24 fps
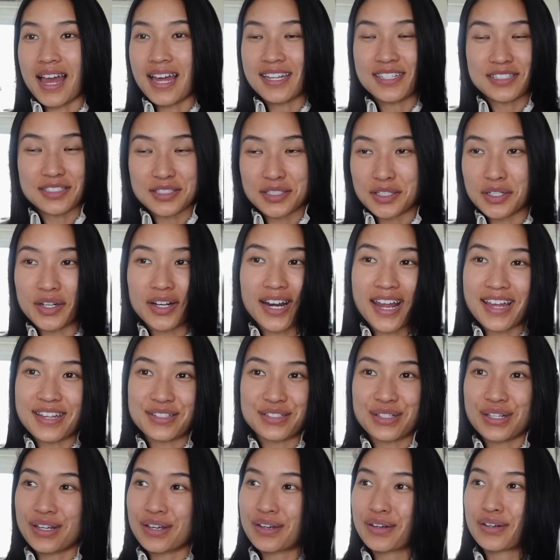as good
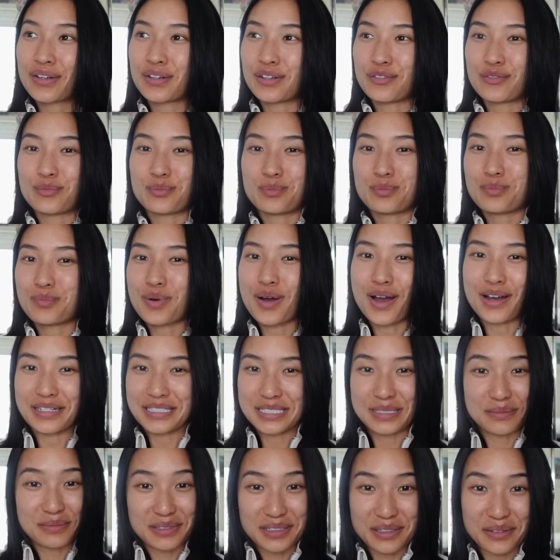as it could have
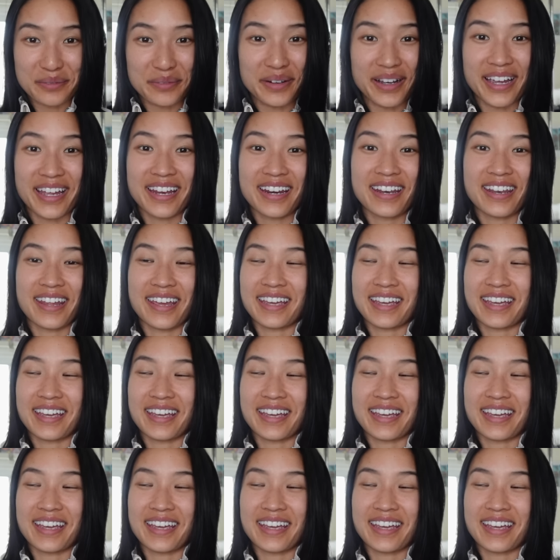possibly went.